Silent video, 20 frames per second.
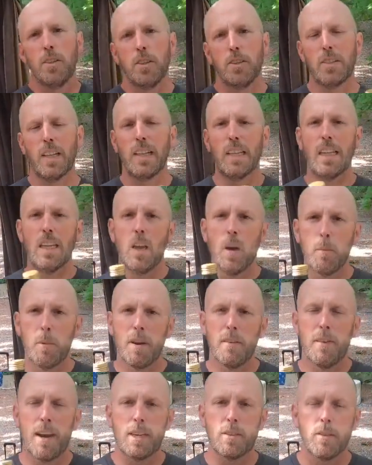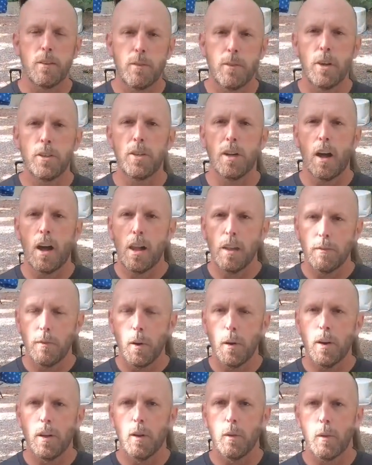a little bit of extra virgin olive
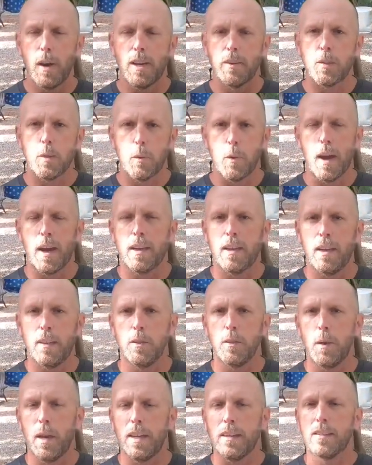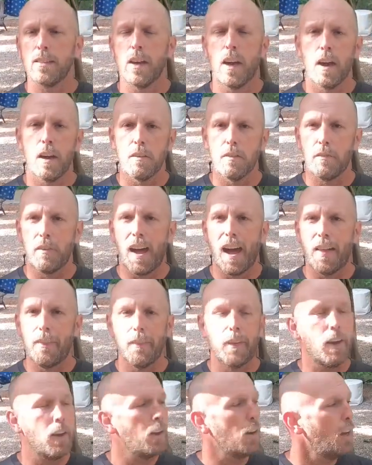oil, right? So we're not going to do a ton of fat
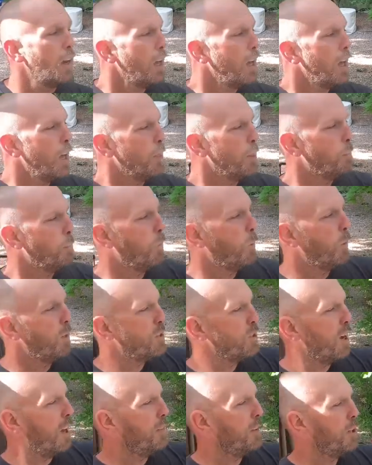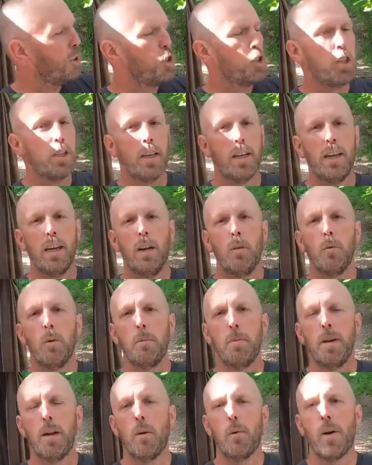in there. The points on this chicken will
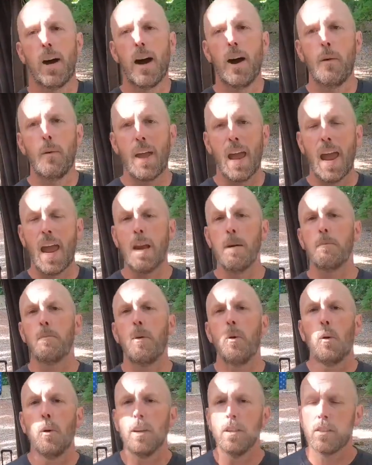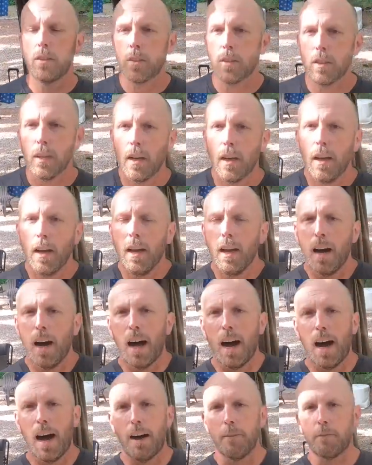be around 8 points
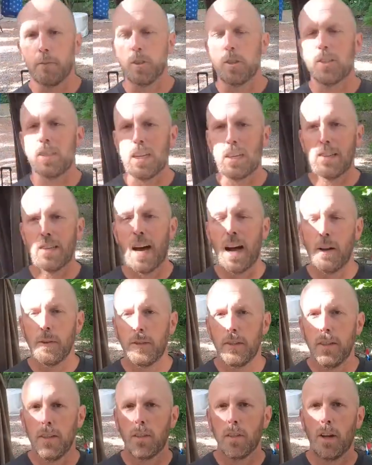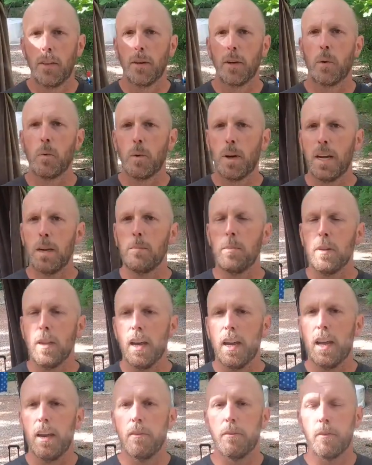for 6 ounces on the green
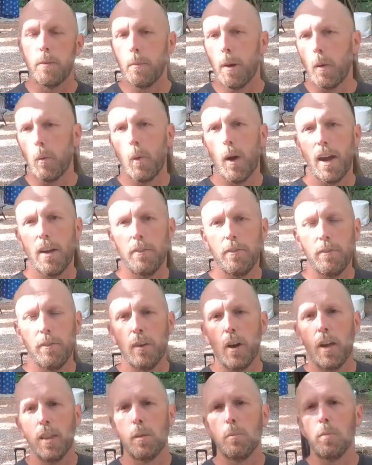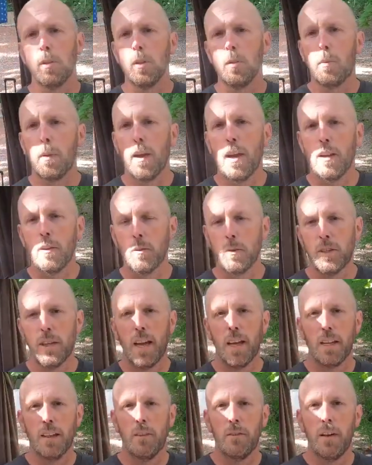plan, and for my wife on the blue pan who's
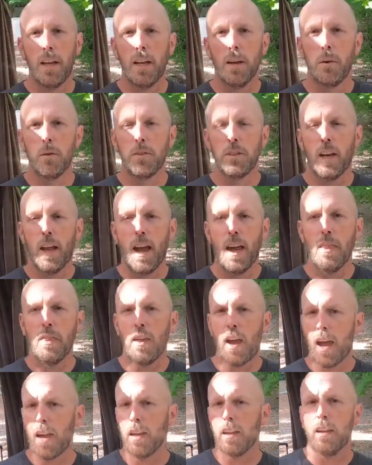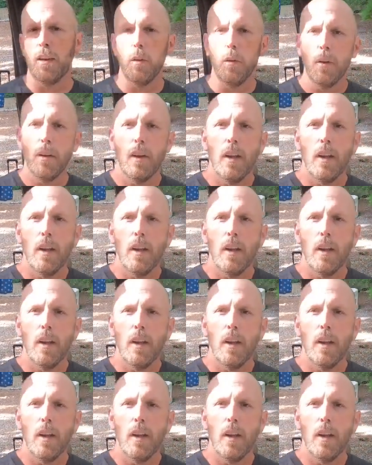taking the video today, thank you,